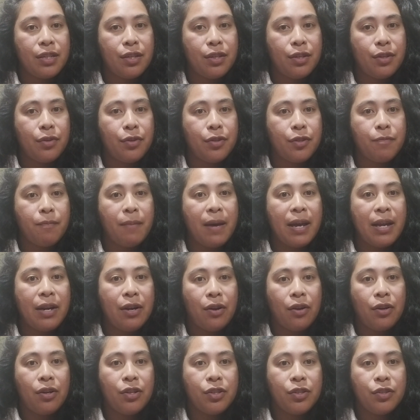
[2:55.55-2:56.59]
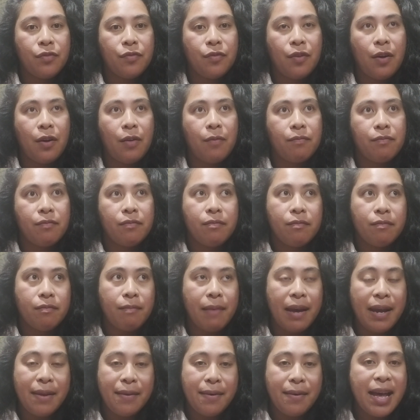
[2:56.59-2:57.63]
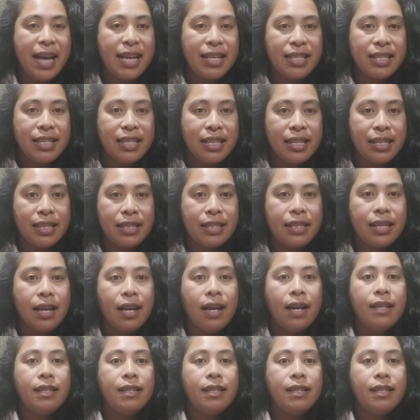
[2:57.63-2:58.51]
to use my knowledge from my master's